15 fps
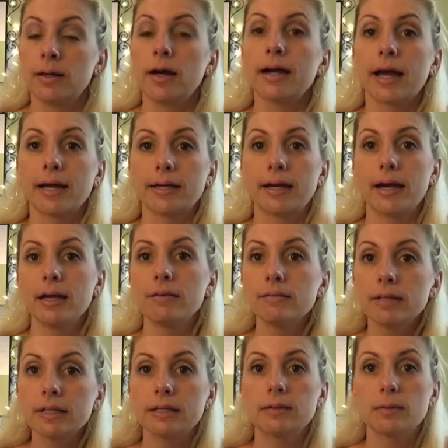again, kind of
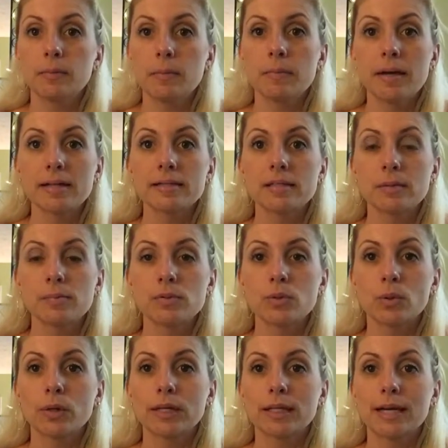like a messed up
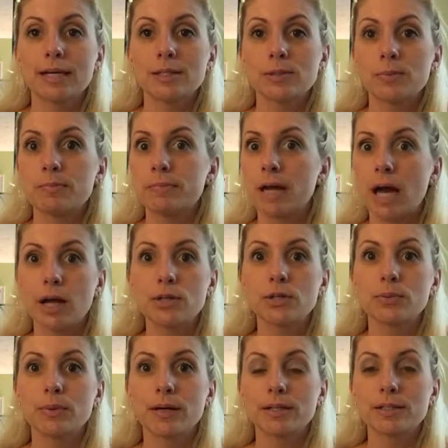storyline. I'm not
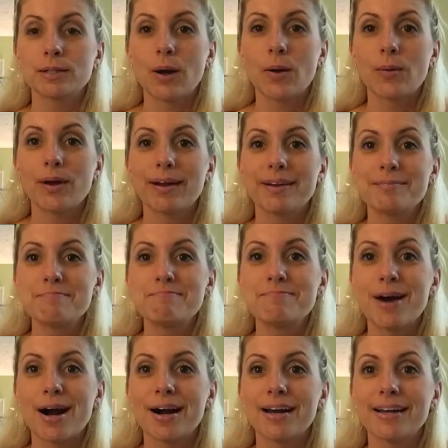sure where it's going,
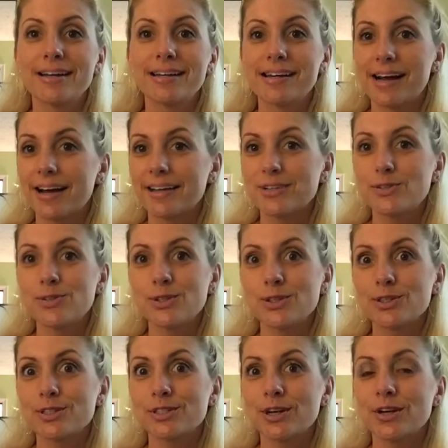but I
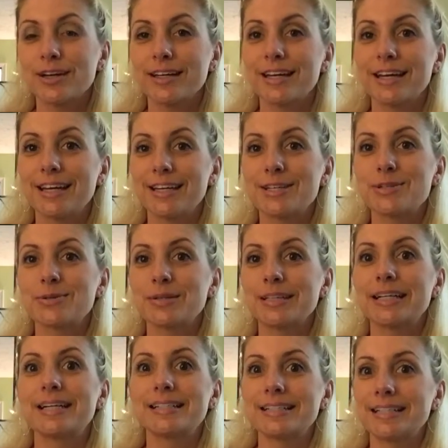just started getting into it
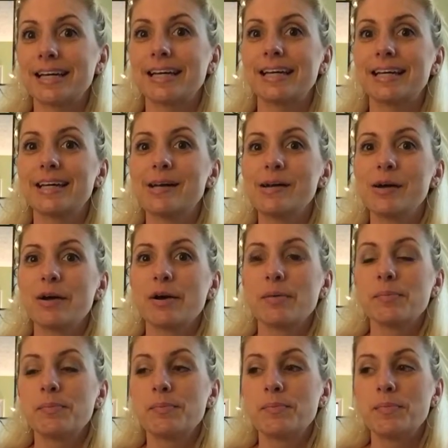last night.
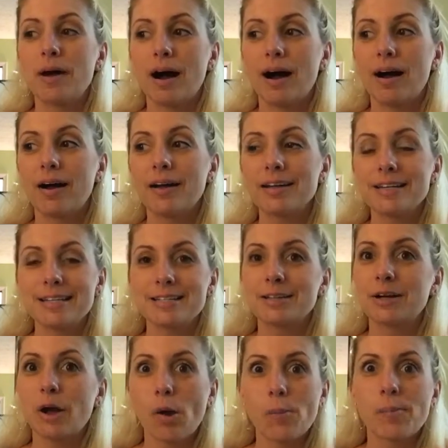I need to
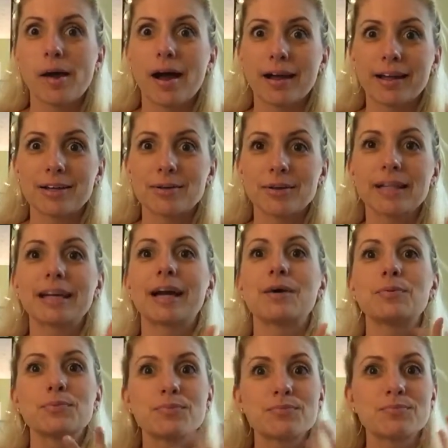go back into it. Like,
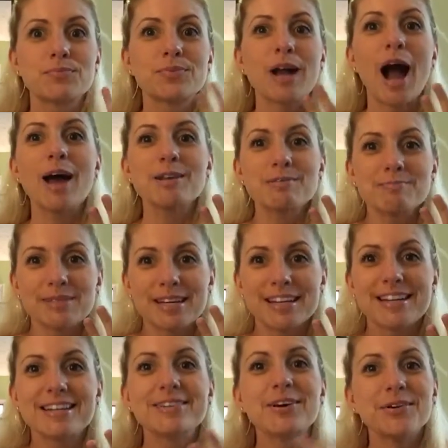I
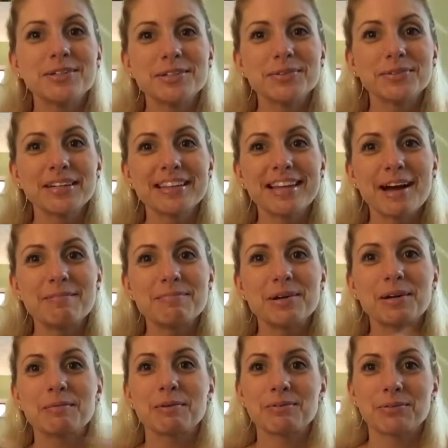contemplated going to read that
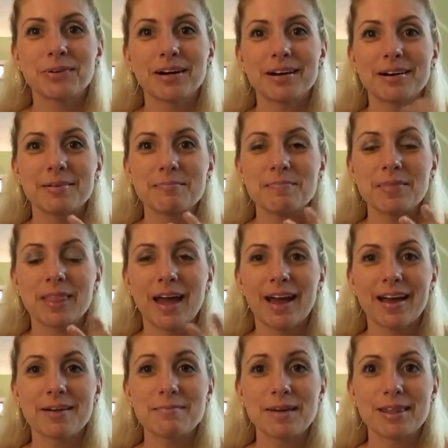book before
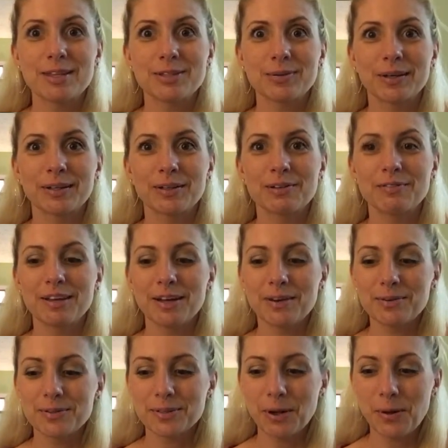I made this quick little
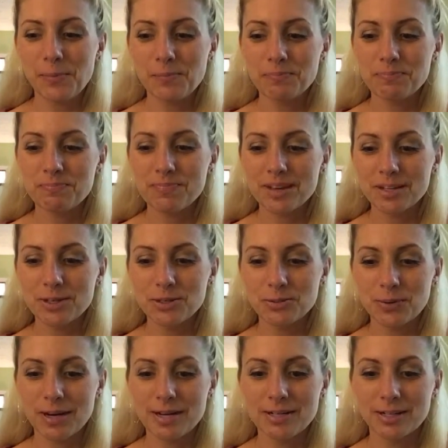video. So just
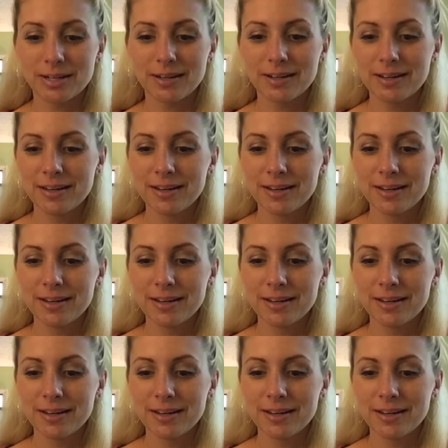wanted to